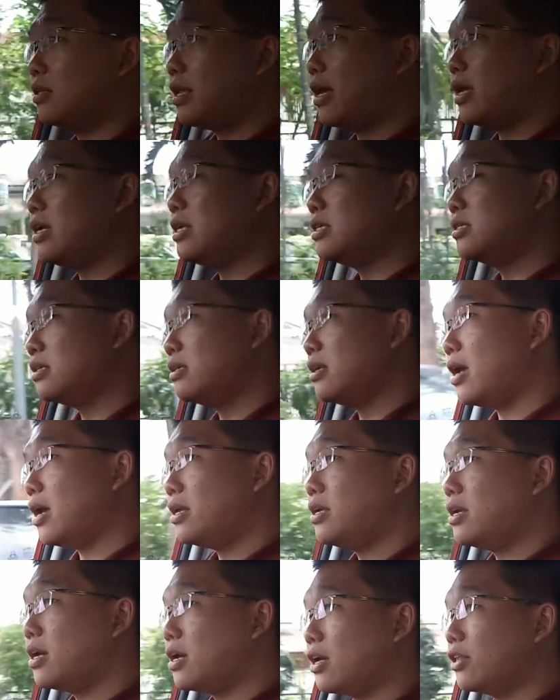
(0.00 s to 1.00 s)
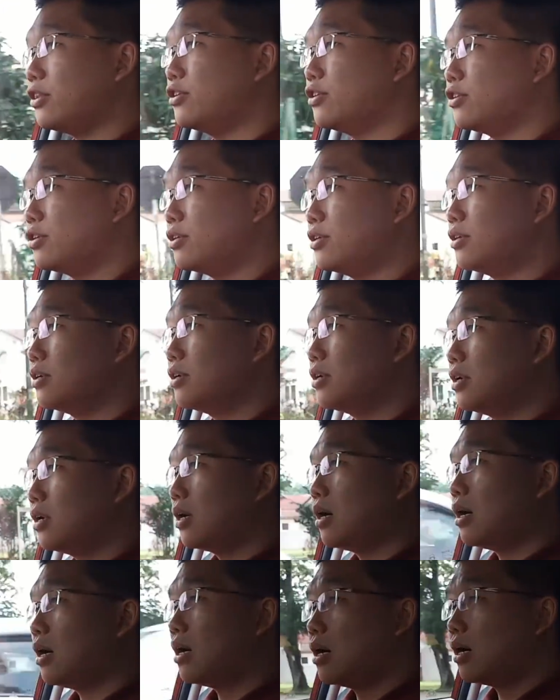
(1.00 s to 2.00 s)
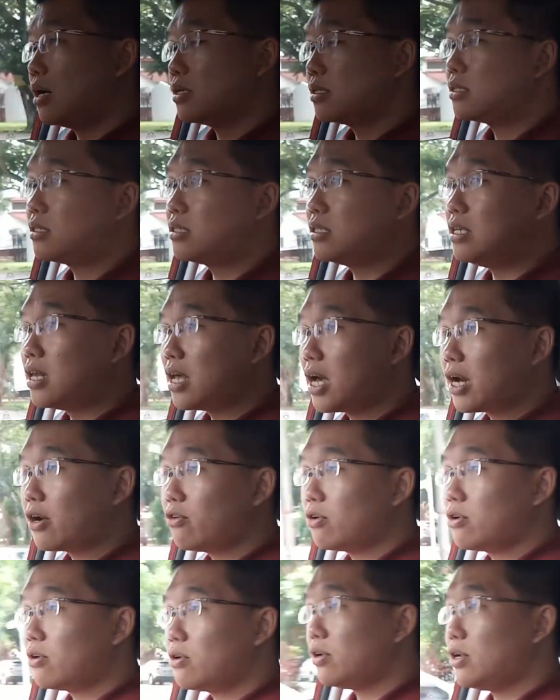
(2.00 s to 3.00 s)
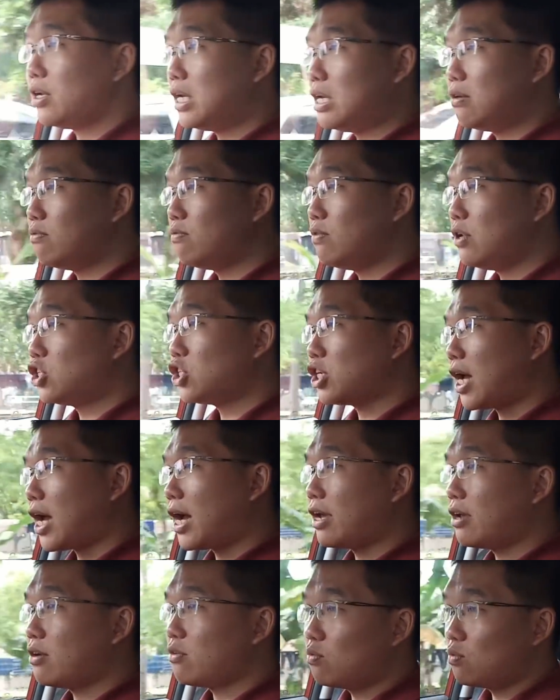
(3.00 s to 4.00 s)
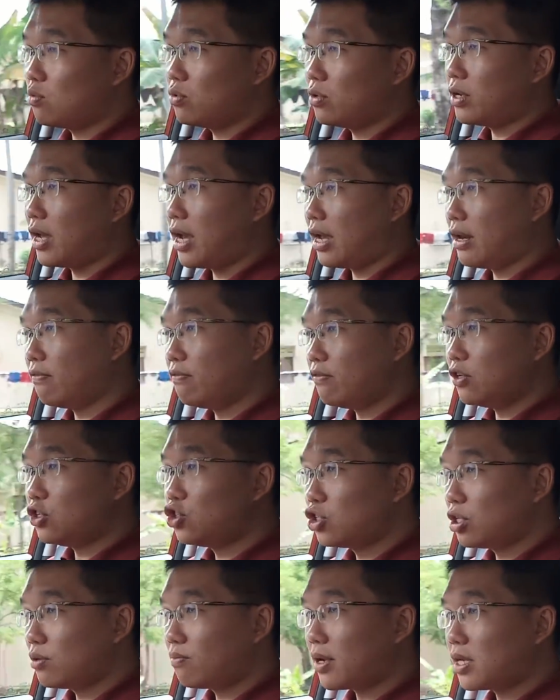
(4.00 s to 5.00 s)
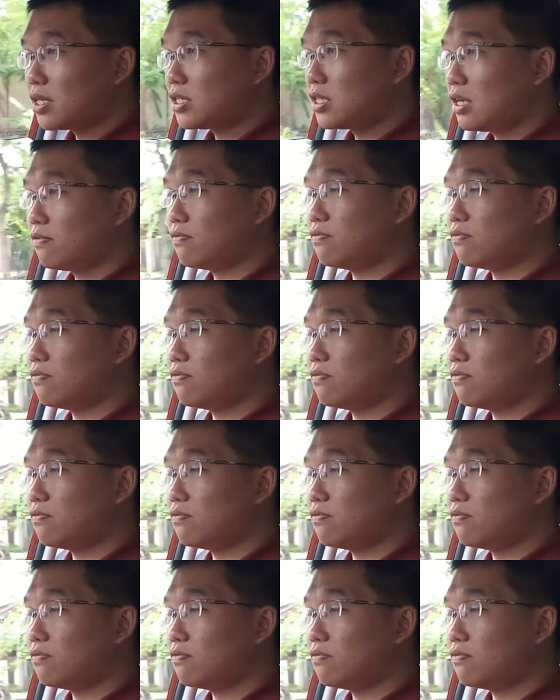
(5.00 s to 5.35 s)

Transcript: isn't any other scenario in which I would envision myself